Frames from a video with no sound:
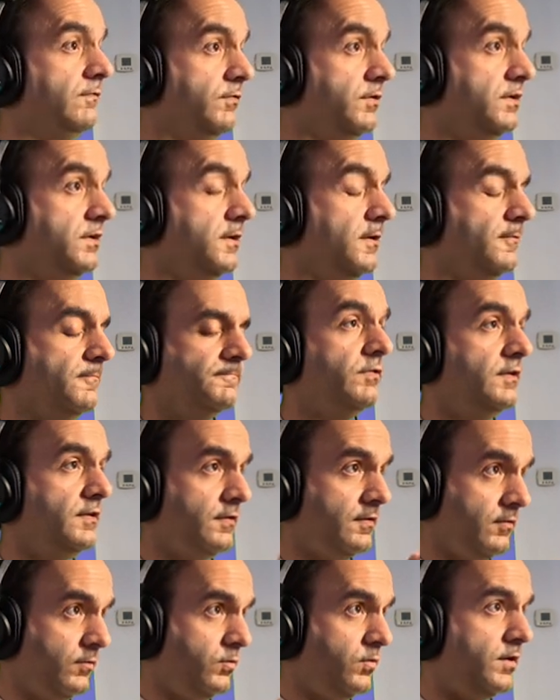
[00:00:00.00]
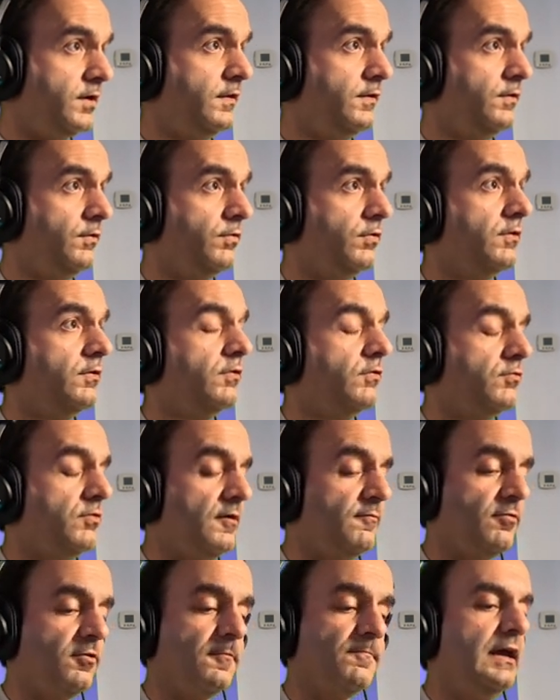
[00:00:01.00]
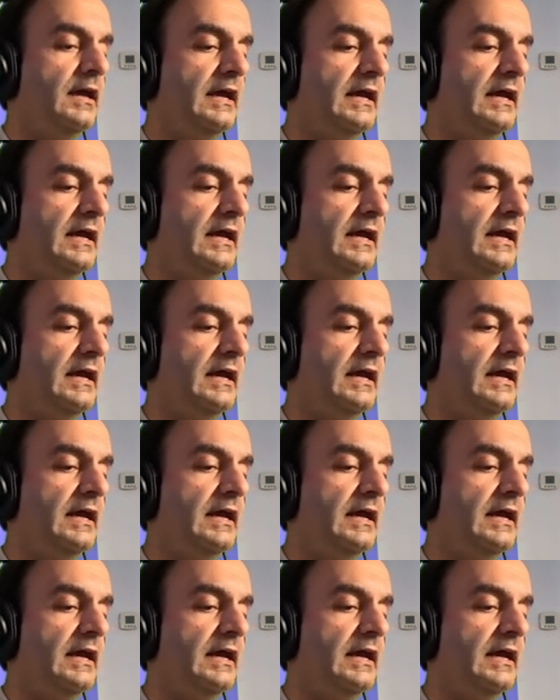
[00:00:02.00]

every year. This is one of those scripts.